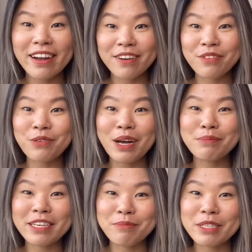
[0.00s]

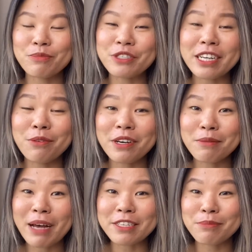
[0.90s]
everyone, my name is Muja and
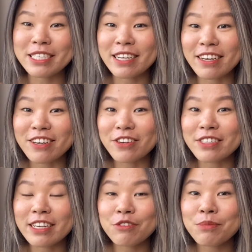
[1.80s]
welcome back to my channel.
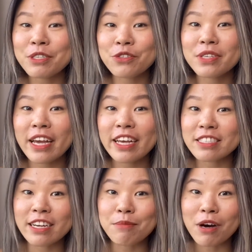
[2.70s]
Today we'll be doing an
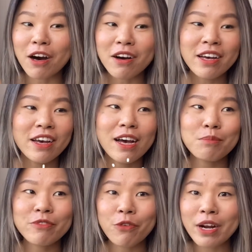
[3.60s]
H&M haul.
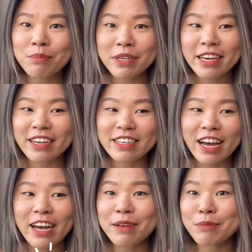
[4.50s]
And before I begin,
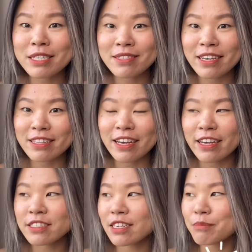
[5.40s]
I must say that
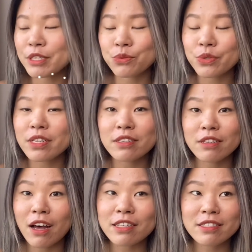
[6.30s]
H&M is really
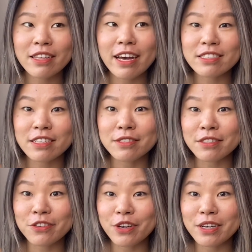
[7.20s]
not that
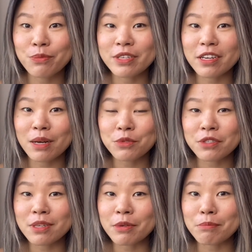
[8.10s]
considerate when it comes to
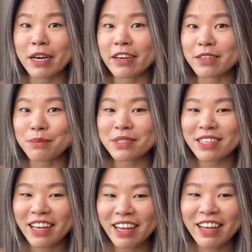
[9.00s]
shipping my
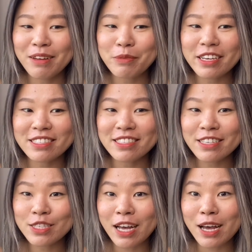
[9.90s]
items. Because
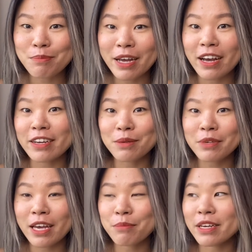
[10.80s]
this time my
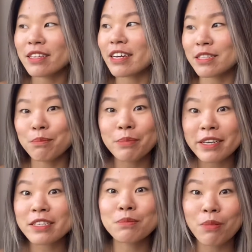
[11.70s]
item came in like the
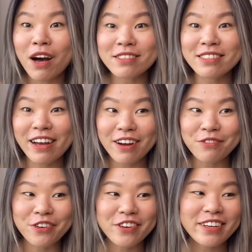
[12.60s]
biggest box
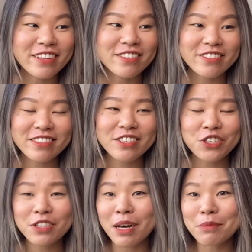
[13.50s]
ever. It literally
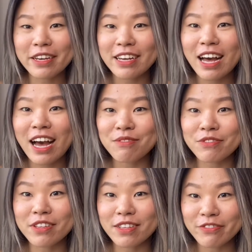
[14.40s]
took up like half
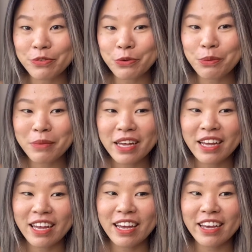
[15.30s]
of the living room.
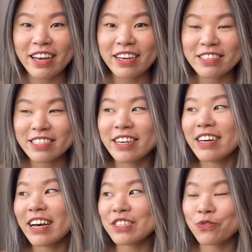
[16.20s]
And
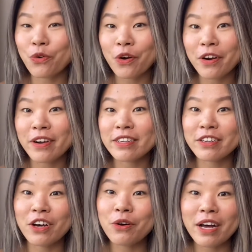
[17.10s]
as for,
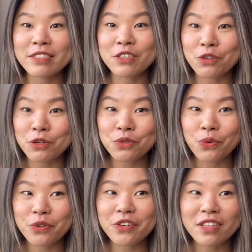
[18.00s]
us girls who
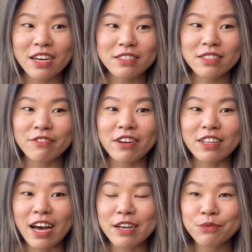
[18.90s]
order a lot of stuff
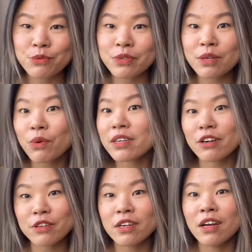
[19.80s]
online, we really want
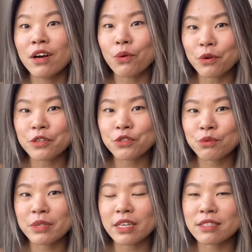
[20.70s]
our orders
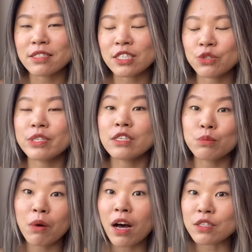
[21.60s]
to be as discreet
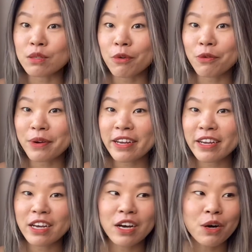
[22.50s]
as possible,
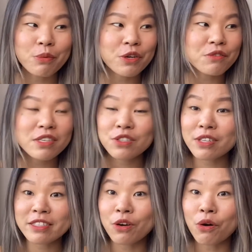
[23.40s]
right? We don't need to
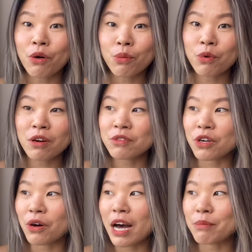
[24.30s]
let the whole world
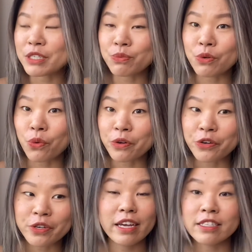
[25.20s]
know how much we
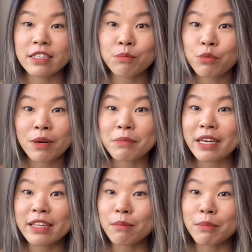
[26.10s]
ordered. It didn't put
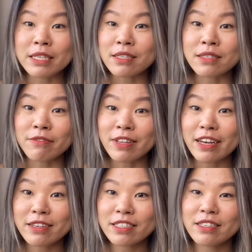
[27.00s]
me at the bestest of
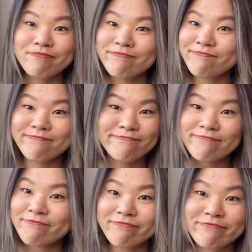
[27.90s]
light.
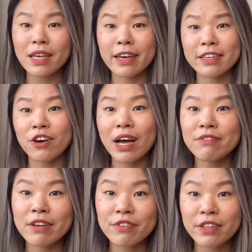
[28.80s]
And I'll
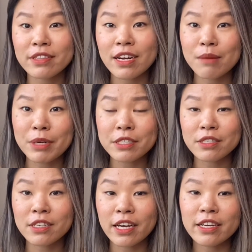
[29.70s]
have everything that I
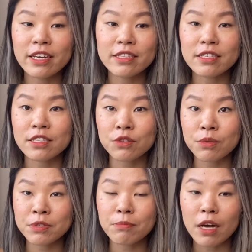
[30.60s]
mentioned today in the
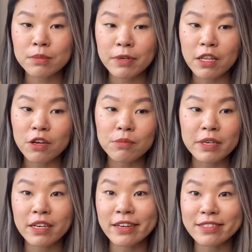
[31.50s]
description box below
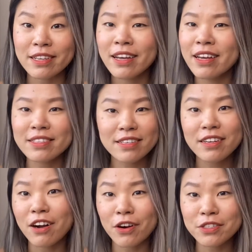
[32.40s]
because it's
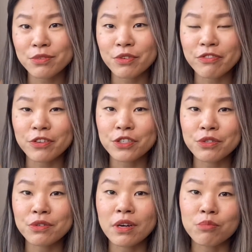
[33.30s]
kind of hard to refer
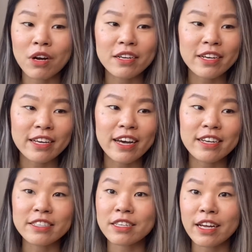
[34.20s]
to a product
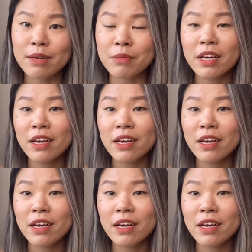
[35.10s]
at H&M.